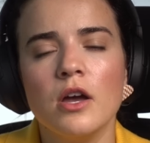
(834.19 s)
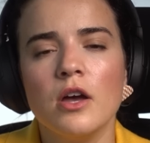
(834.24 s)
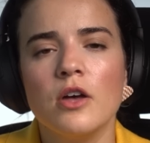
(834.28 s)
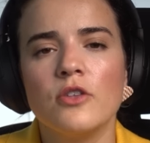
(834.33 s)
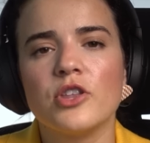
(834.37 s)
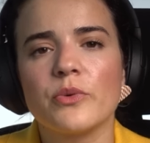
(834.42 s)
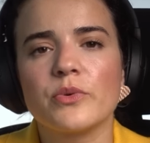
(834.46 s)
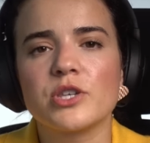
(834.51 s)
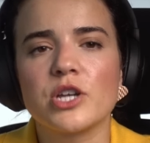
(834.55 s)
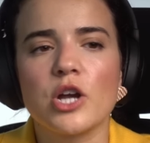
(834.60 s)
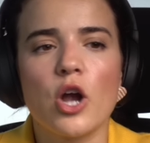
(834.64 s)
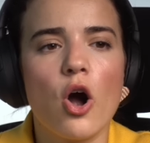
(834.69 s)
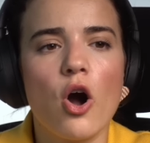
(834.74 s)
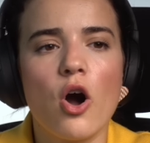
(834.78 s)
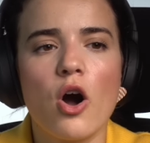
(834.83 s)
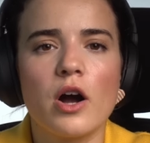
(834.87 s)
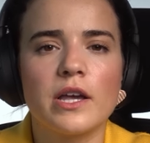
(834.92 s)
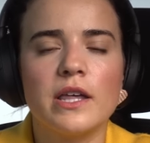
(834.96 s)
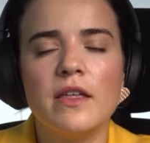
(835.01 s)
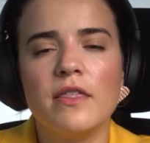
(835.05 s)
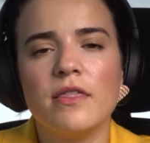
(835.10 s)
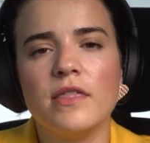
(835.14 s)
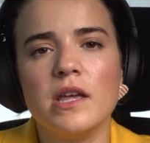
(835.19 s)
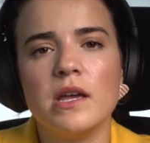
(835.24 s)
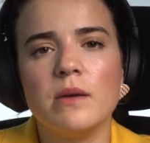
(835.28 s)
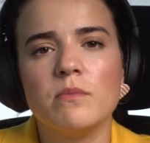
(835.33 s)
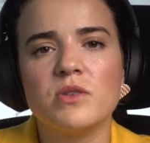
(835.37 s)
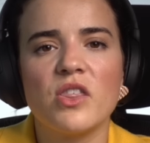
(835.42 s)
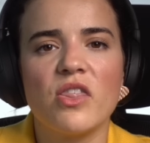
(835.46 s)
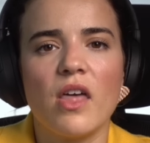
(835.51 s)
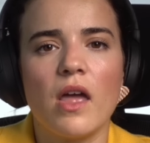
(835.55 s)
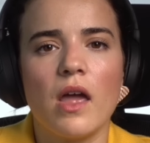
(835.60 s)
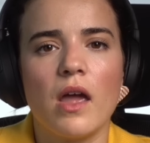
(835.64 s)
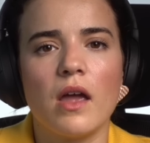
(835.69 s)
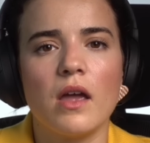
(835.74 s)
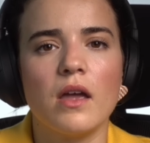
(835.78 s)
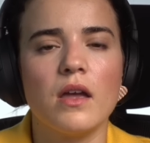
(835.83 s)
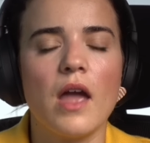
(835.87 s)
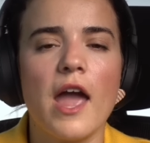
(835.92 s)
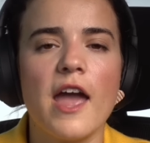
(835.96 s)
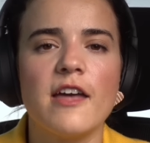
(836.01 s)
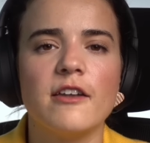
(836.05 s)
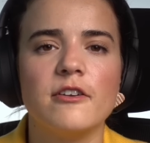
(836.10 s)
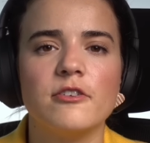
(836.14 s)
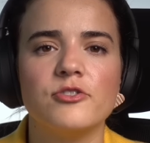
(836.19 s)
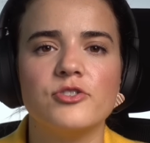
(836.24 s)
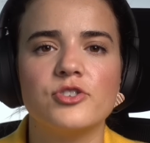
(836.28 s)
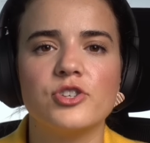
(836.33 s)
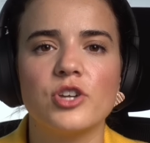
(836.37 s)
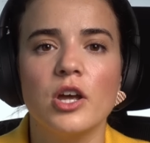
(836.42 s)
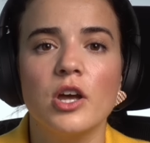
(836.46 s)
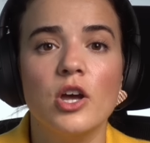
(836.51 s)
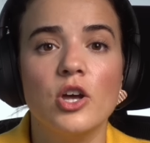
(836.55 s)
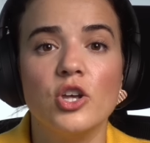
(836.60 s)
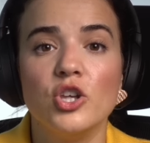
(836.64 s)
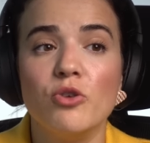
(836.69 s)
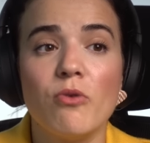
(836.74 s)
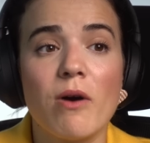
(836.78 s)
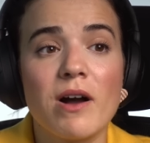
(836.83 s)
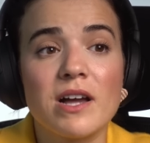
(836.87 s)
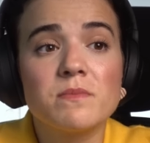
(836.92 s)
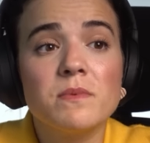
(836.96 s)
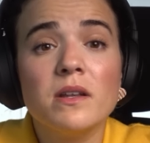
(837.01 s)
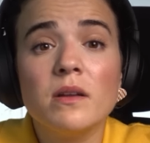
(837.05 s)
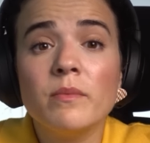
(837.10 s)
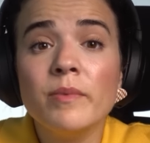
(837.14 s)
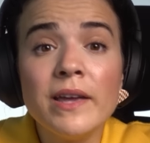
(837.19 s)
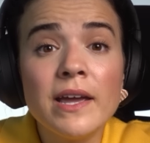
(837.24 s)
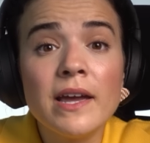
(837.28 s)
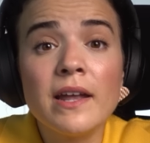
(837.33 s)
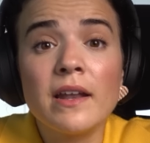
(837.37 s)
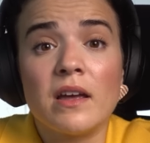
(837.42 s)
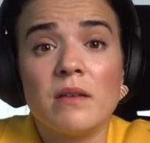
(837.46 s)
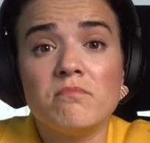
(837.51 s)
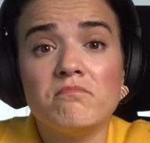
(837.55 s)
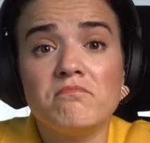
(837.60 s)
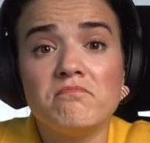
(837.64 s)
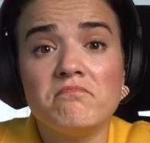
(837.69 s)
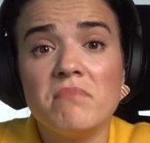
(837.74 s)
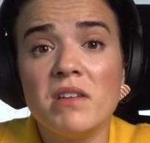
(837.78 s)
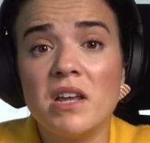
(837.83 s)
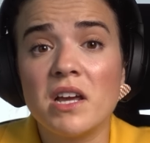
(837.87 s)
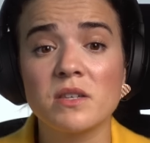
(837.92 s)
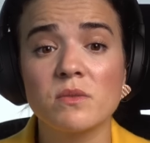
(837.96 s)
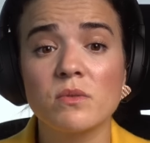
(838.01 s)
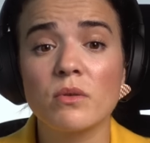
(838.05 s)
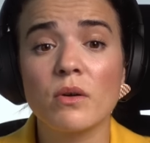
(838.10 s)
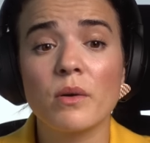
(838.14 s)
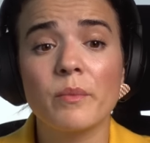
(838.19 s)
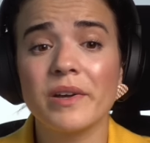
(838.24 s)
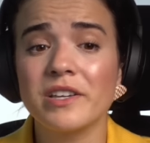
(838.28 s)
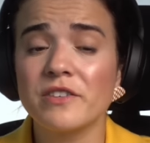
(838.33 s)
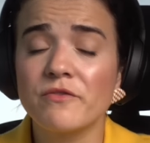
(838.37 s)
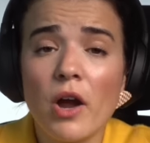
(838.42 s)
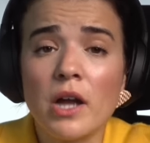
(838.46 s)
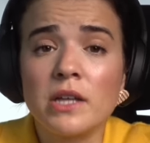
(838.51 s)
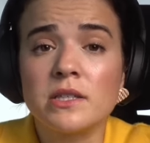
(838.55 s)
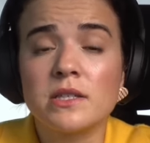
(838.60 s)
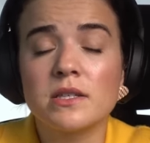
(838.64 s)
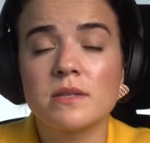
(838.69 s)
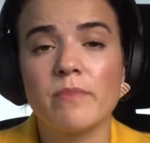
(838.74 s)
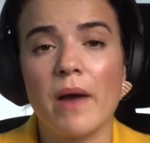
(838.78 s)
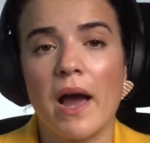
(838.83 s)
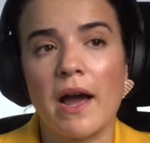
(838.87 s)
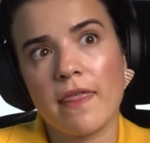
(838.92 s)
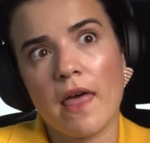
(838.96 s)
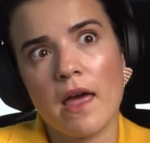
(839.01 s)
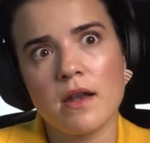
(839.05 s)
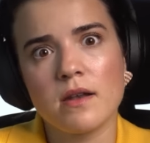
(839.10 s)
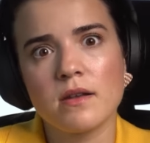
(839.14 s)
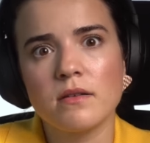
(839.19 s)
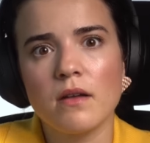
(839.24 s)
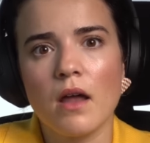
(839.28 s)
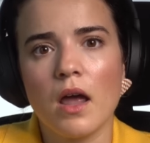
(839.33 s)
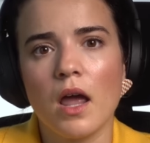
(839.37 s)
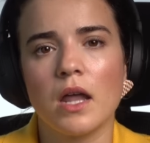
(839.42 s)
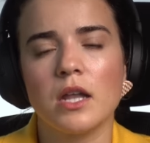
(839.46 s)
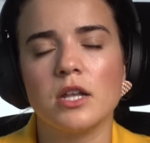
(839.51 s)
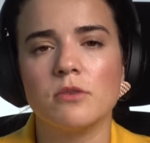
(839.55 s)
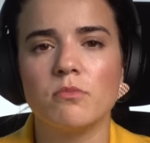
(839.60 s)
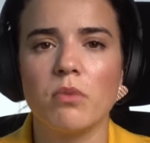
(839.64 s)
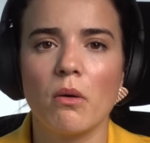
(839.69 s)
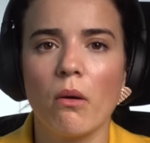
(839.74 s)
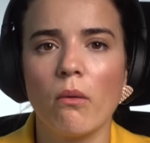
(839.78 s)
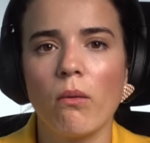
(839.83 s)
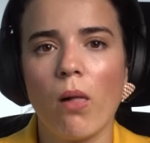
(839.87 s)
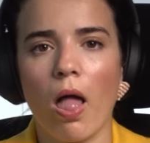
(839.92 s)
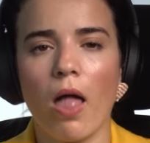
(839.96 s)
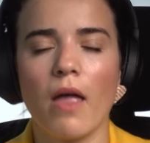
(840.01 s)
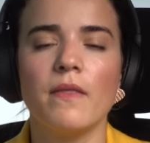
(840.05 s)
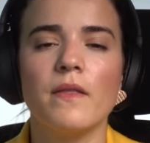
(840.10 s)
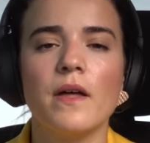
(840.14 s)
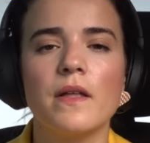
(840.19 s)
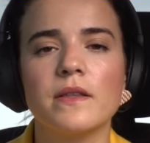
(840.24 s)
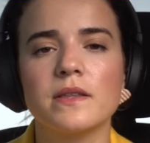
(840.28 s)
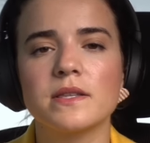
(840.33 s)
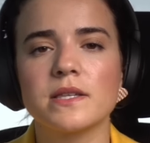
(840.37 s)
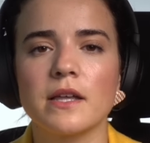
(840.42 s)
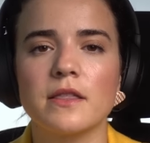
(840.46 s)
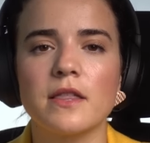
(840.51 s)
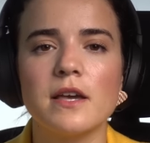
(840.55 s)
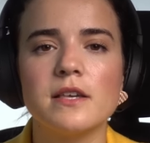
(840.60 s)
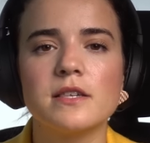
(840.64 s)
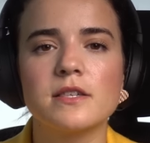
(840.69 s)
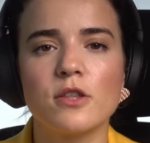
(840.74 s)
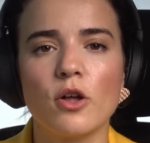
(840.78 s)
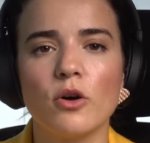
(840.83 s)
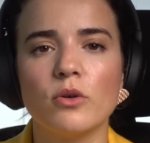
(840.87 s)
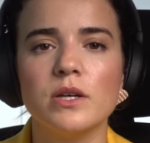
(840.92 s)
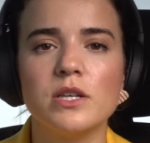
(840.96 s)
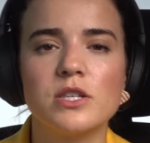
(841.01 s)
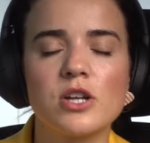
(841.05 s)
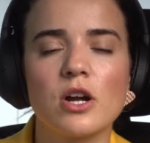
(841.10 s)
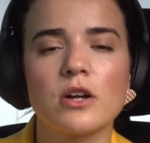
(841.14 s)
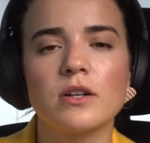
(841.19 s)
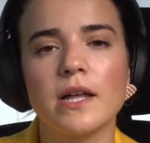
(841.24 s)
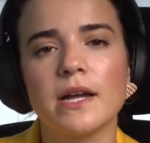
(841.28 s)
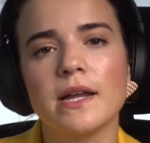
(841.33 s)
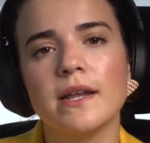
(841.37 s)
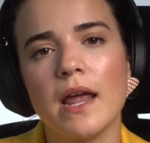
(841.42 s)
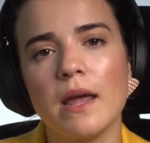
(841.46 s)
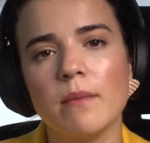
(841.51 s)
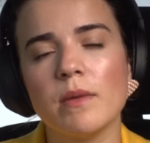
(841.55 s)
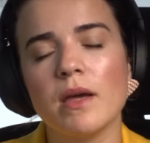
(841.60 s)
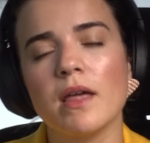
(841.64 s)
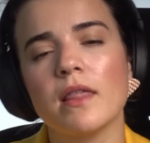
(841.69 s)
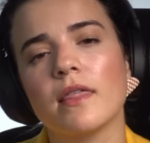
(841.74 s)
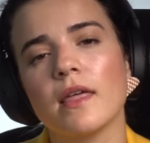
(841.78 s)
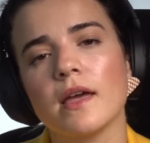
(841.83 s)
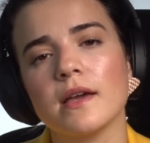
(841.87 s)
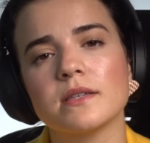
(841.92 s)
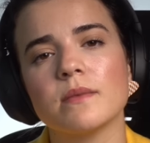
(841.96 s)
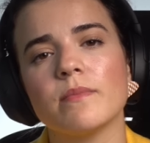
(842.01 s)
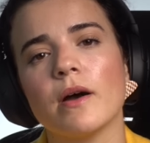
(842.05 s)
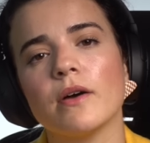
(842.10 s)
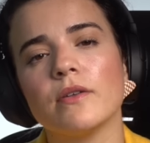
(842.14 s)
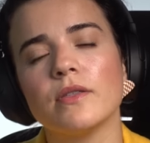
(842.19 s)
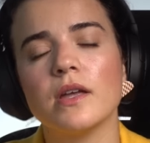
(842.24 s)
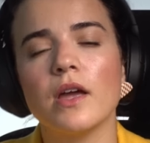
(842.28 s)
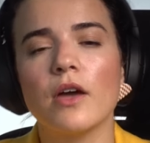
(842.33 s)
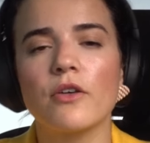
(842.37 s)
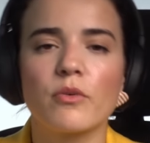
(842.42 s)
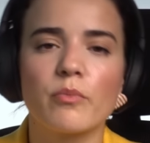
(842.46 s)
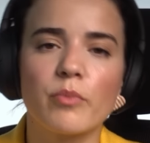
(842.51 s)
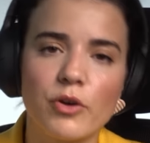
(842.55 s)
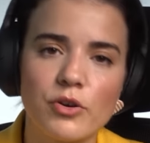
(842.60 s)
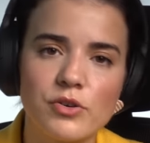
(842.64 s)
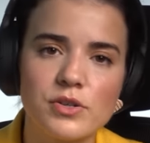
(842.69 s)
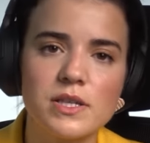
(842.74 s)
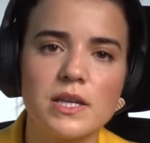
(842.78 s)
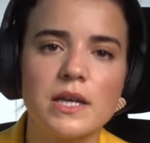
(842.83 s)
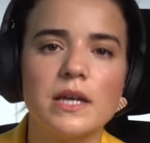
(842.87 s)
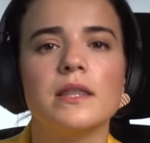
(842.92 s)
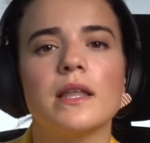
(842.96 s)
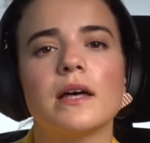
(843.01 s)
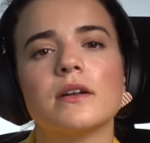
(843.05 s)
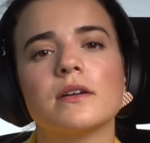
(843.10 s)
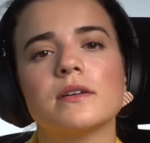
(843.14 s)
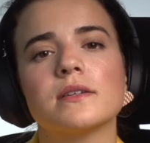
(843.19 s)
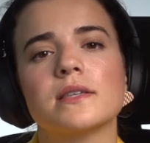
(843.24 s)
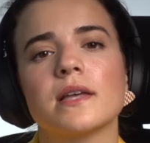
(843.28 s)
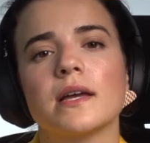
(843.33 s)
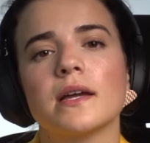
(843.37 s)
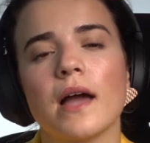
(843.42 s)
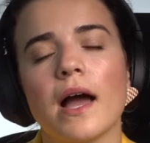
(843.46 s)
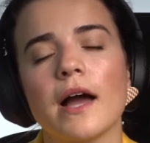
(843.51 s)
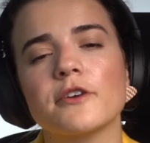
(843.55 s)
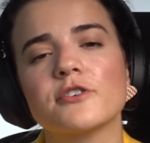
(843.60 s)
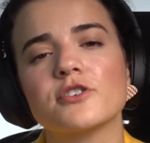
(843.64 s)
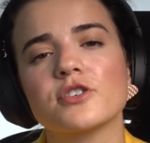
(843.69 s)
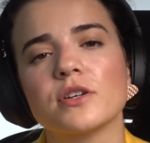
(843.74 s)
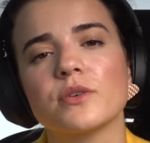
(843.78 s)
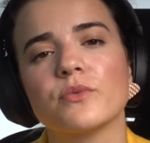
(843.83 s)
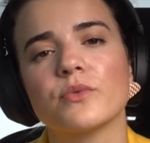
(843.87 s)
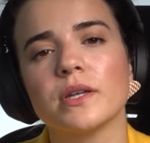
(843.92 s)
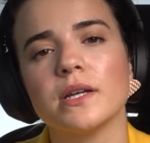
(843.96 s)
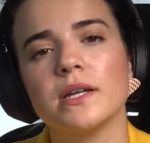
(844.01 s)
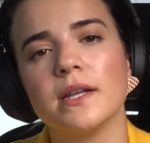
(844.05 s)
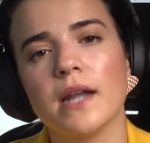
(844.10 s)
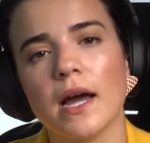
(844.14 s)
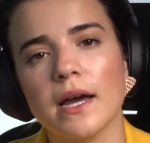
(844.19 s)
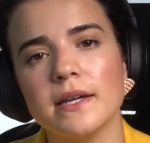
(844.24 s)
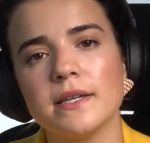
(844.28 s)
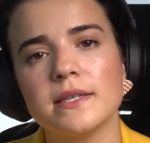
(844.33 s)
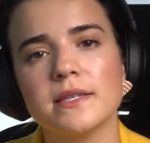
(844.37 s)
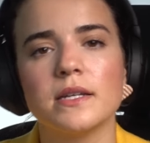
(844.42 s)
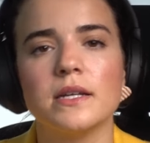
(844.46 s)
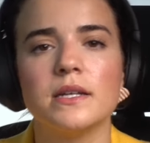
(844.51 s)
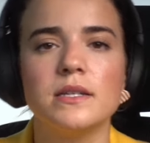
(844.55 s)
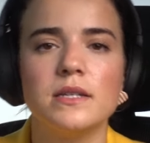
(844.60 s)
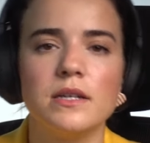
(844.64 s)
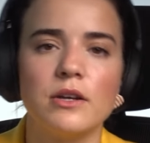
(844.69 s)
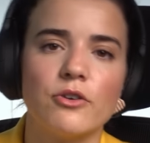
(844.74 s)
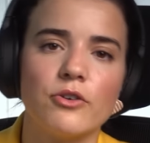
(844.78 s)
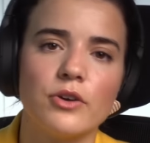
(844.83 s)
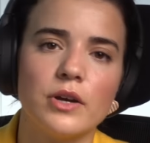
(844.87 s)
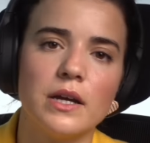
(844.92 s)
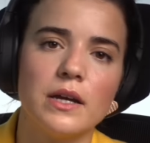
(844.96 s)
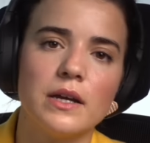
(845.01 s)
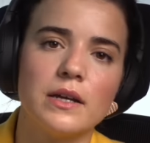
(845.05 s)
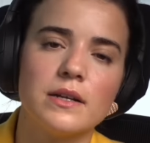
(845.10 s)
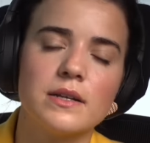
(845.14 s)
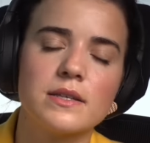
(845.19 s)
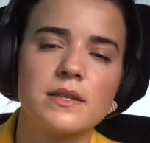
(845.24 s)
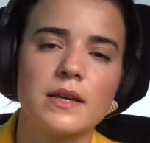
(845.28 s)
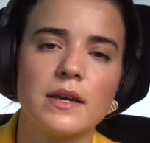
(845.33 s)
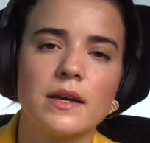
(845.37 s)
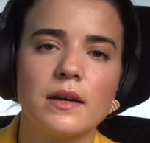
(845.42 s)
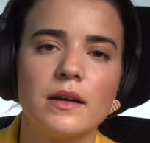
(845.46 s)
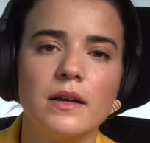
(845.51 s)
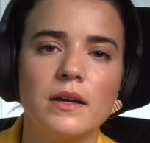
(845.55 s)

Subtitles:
That was like a hockey themed thing, and you asked me to be in it because we were best friends back then, and blah blah blah. And then it's like they slowly start like naming things about the other person that is like actually really nice and endearing, and it's like